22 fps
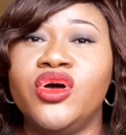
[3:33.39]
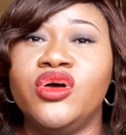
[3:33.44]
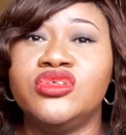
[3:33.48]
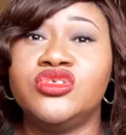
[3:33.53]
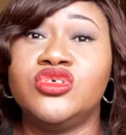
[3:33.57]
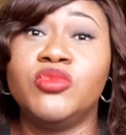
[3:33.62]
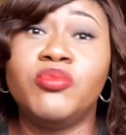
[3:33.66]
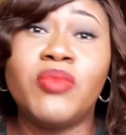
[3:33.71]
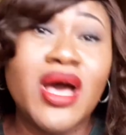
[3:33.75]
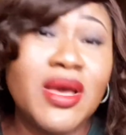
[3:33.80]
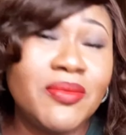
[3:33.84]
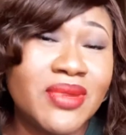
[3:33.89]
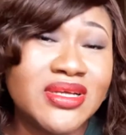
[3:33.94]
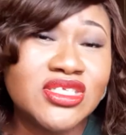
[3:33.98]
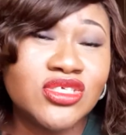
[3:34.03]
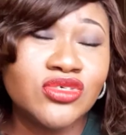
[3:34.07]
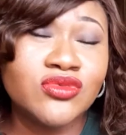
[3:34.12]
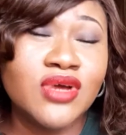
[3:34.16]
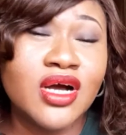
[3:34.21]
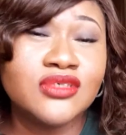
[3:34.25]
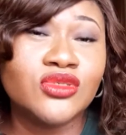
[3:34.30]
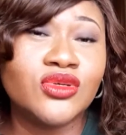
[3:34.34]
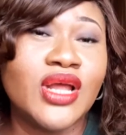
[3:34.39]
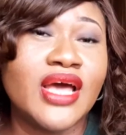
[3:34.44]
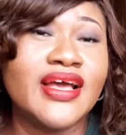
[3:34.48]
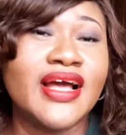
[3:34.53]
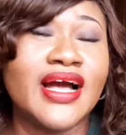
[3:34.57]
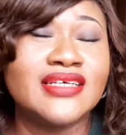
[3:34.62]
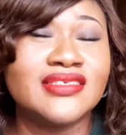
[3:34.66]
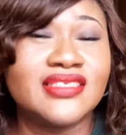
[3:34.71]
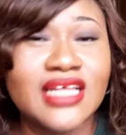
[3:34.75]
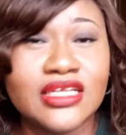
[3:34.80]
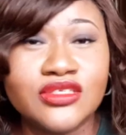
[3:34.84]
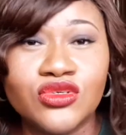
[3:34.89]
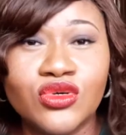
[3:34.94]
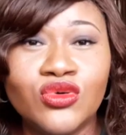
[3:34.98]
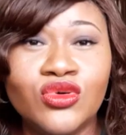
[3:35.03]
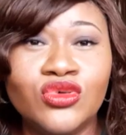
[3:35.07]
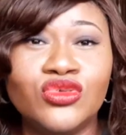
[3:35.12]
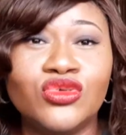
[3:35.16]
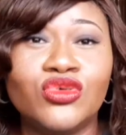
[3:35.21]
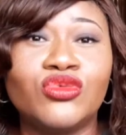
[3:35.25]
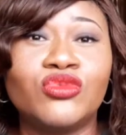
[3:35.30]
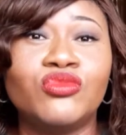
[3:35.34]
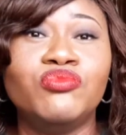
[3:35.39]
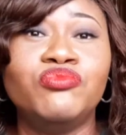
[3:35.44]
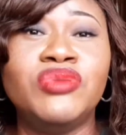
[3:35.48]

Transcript: to buy material so that you can start your own,